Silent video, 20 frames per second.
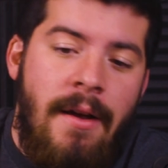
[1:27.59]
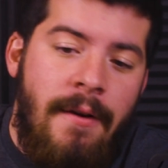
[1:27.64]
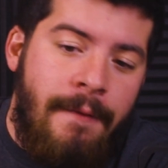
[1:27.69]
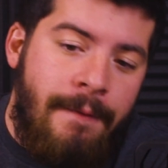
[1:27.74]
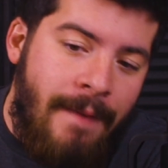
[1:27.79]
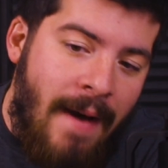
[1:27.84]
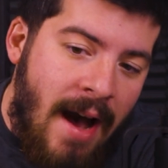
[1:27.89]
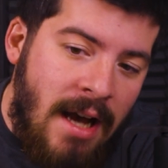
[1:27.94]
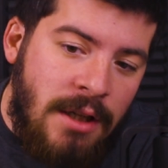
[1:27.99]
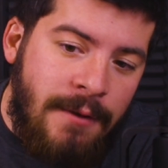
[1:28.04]

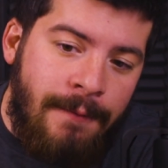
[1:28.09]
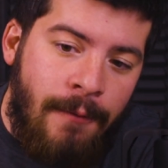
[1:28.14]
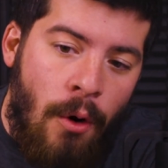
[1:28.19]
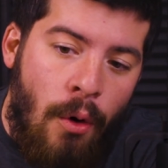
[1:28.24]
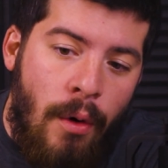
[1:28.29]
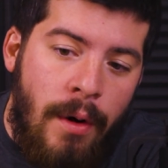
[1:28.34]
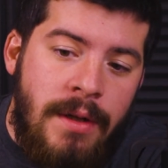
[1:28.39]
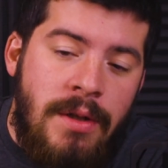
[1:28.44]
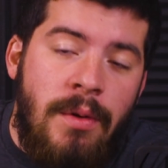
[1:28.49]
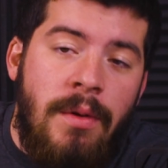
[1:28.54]
Fast
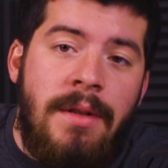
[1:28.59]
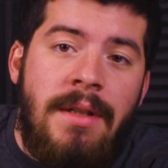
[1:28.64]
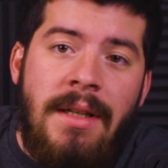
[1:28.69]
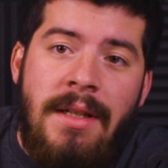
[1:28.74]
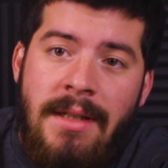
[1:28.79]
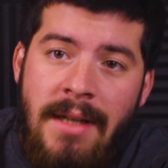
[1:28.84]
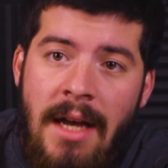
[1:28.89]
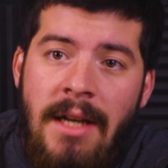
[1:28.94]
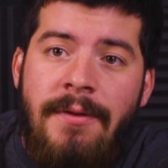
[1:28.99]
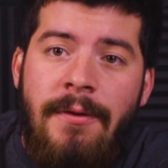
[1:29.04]
forward to a
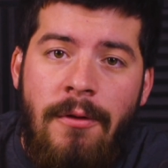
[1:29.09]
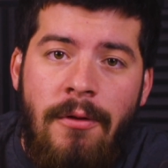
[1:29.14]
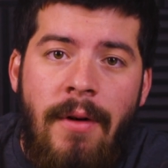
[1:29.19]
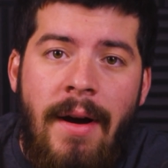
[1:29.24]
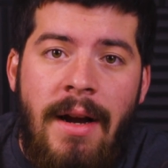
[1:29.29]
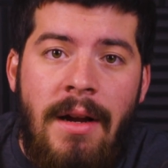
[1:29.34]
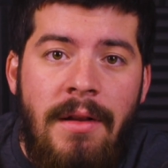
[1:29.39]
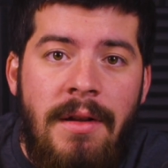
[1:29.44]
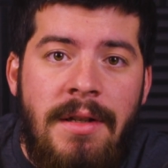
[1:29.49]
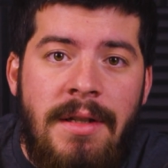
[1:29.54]
successful
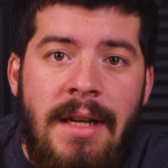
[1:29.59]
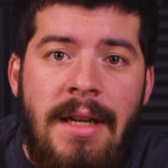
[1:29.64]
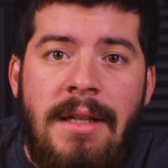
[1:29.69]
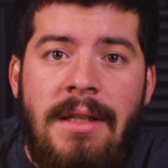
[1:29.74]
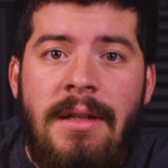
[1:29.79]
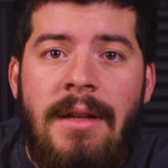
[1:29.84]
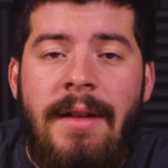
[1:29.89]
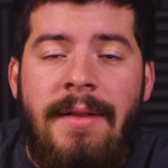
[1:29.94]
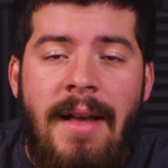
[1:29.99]
regular season.